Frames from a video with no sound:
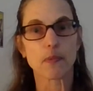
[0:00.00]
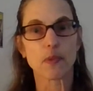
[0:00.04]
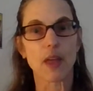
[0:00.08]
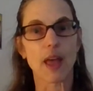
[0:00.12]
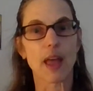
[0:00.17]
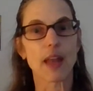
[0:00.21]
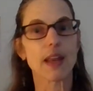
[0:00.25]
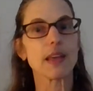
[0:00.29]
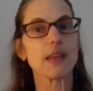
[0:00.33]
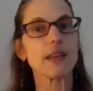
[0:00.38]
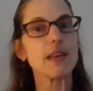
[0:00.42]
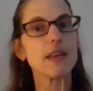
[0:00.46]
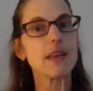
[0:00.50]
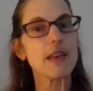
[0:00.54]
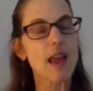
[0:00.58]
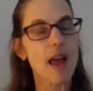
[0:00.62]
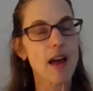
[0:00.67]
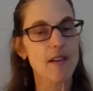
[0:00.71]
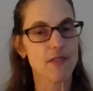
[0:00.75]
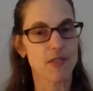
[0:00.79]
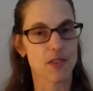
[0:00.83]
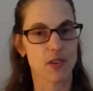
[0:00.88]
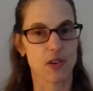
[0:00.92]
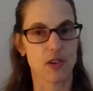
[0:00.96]
and he
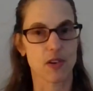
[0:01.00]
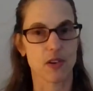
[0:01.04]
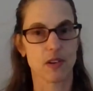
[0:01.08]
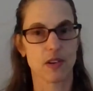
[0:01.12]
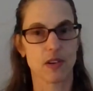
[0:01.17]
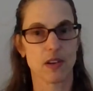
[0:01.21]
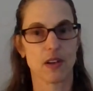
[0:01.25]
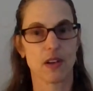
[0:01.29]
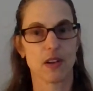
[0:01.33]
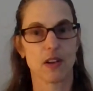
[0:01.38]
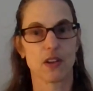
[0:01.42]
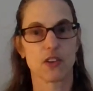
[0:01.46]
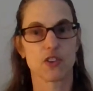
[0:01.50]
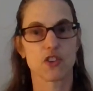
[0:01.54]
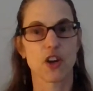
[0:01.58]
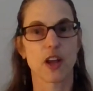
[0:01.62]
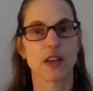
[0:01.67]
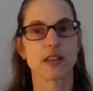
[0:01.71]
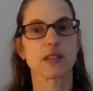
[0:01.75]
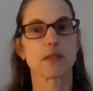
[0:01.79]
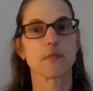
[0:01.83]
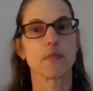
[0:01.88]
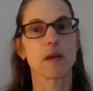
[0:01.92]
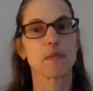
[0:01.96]
never
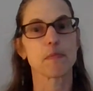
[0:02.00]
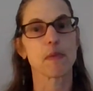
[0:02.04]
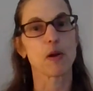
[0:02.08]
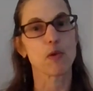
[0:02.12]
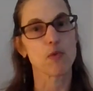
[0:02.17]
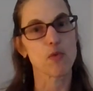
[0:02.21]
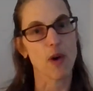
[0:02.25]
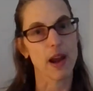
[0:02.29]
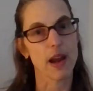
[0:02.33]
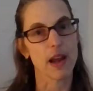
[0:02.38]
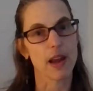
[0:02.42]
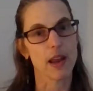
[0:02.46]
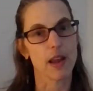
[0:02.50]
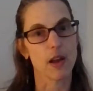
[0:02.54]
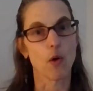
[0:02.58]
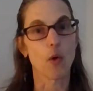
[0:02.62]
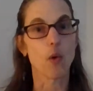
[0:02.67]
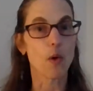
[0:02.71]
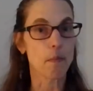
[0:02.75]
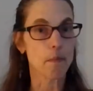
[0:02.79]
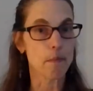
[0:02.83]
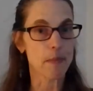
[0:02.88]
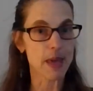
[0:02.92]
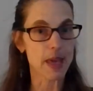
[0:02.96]
tried to make my writing
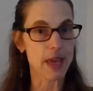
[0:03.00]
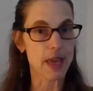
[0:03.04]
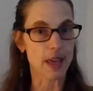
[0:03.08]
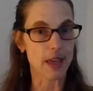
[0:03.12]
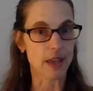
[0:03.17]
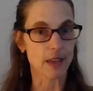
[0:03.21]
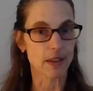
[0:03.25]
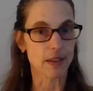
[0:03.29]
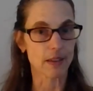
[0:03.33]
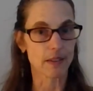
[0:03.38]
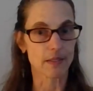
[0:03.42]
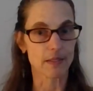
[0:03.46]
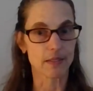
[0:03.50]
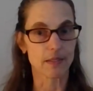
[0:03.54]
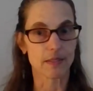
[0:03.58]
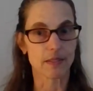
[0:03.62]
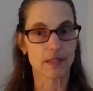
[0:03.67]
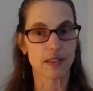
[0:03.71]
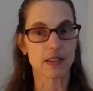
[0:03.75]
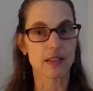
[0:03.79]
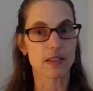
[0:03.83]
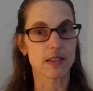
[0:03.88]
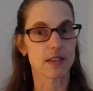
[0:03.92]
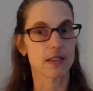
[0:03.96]
or me
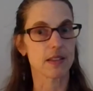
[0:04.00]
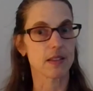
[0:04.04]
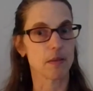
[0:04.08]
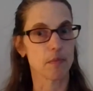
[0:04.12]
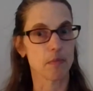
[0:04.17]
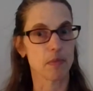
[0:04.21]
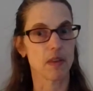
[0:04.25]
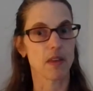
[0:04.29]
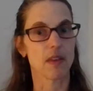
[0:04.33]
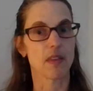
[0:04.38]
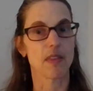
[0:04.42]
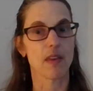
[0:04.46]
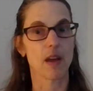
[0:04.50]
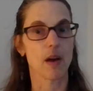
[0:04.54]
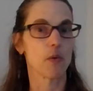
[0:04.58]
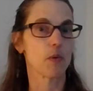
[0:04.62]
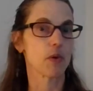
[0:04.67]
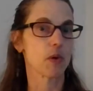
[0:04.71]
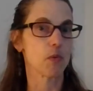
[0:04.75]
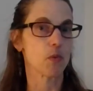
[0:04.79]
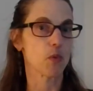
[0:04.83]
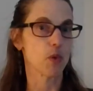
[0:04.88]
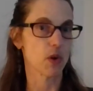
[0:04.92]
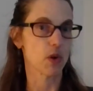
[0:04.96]
into something that
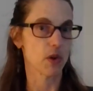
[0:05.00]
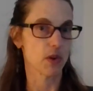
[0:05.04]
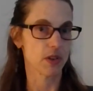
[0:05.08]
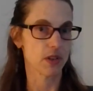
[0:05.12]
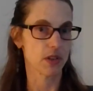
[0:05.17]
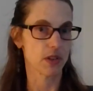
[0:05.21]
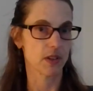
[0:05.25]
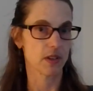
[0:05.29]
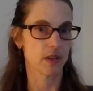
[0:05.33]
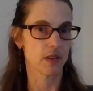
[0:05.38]
we weren't.